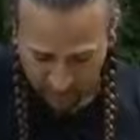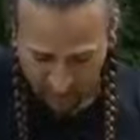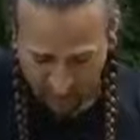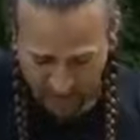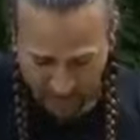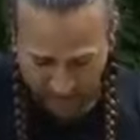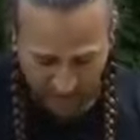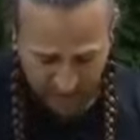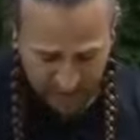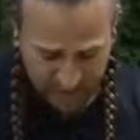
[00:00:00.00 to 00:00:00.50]

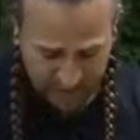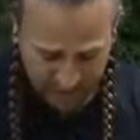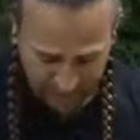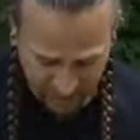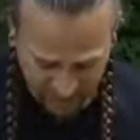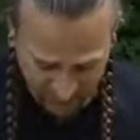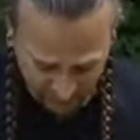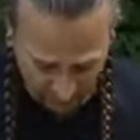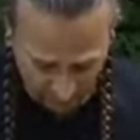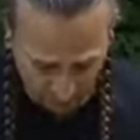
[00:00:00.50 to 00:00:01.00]
Remember,
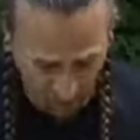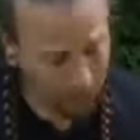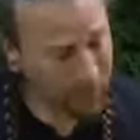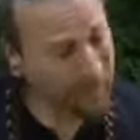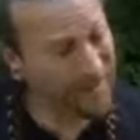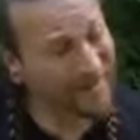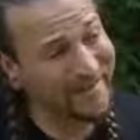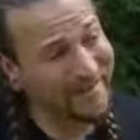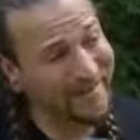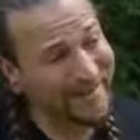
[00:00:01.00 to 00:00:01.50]
if you've
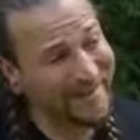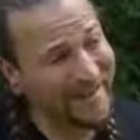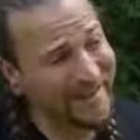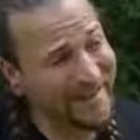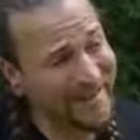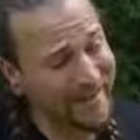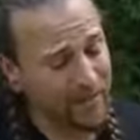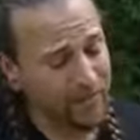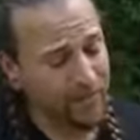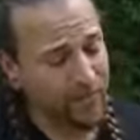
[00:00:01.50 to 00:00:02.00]
opened the
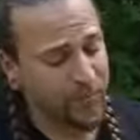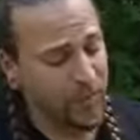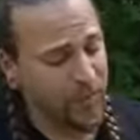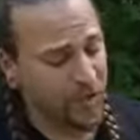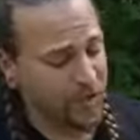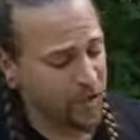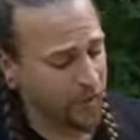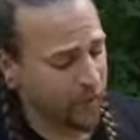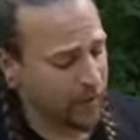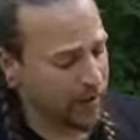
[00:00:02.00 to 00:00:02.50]
kit,
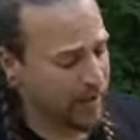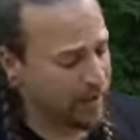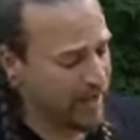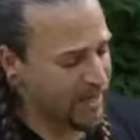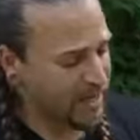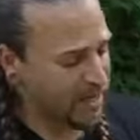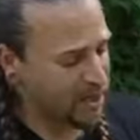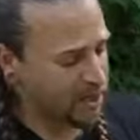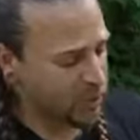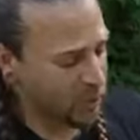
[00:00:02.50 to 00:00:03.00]
you want to
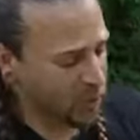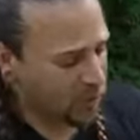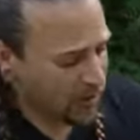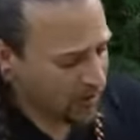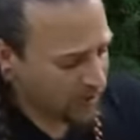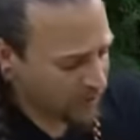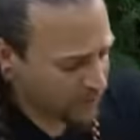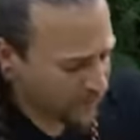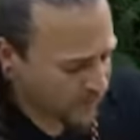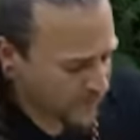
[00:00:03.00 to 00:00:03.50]
make
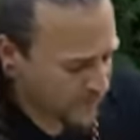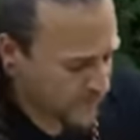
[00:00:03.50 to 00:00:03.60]
sure,